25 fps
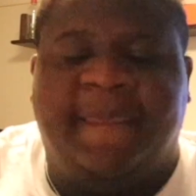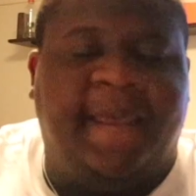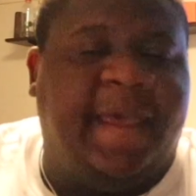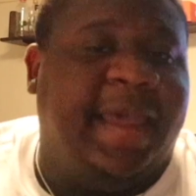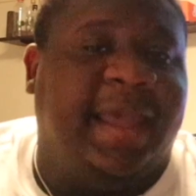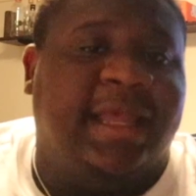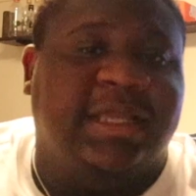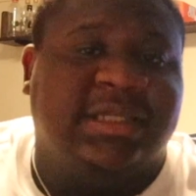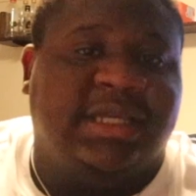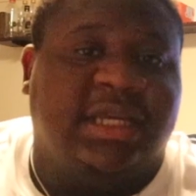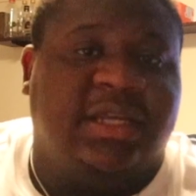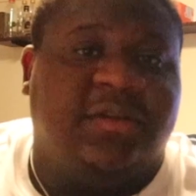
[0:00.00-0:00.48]

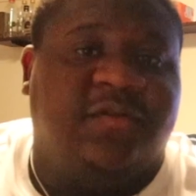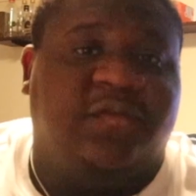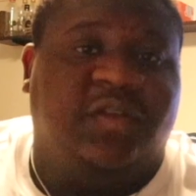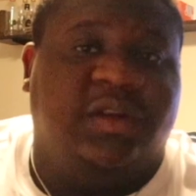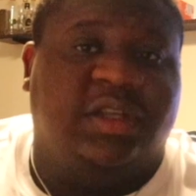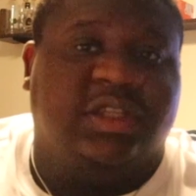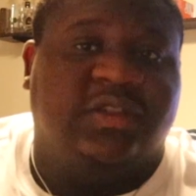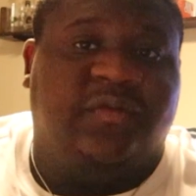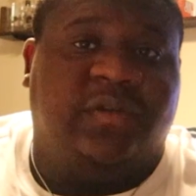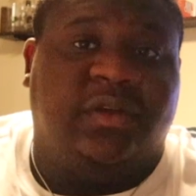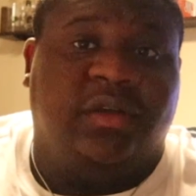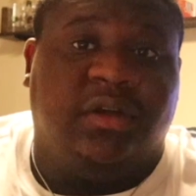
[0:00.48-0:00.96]
I intend for
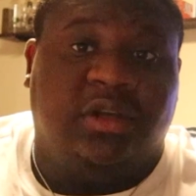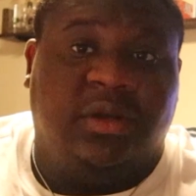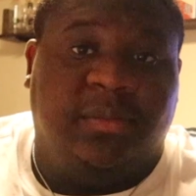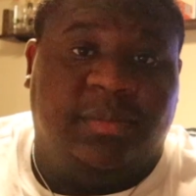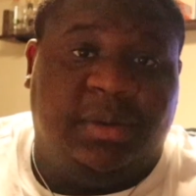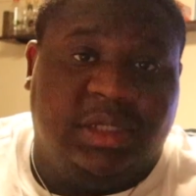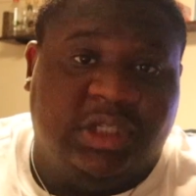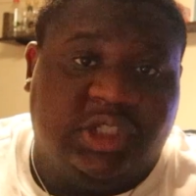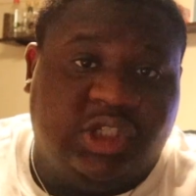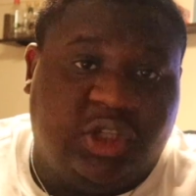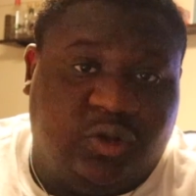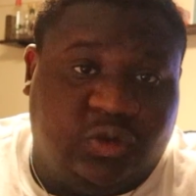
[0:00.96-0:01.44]
this video to
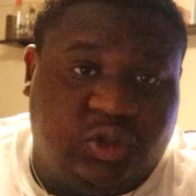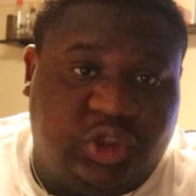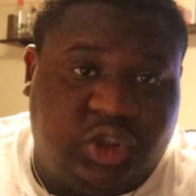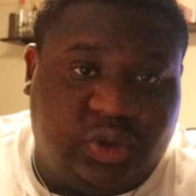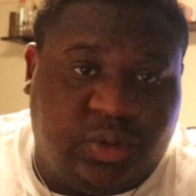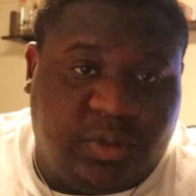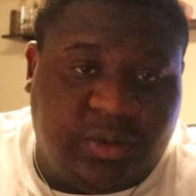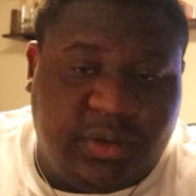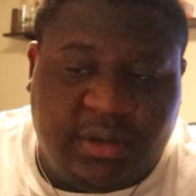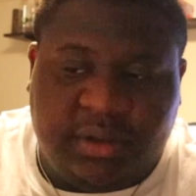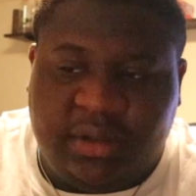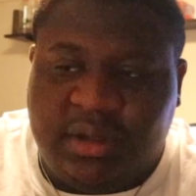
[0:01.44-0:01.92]
be so
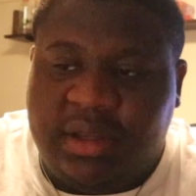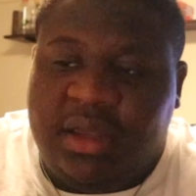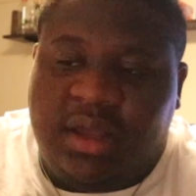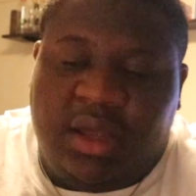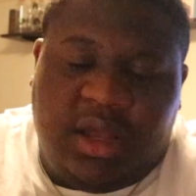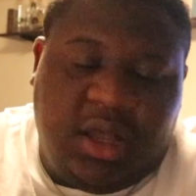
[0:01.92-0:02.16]
short.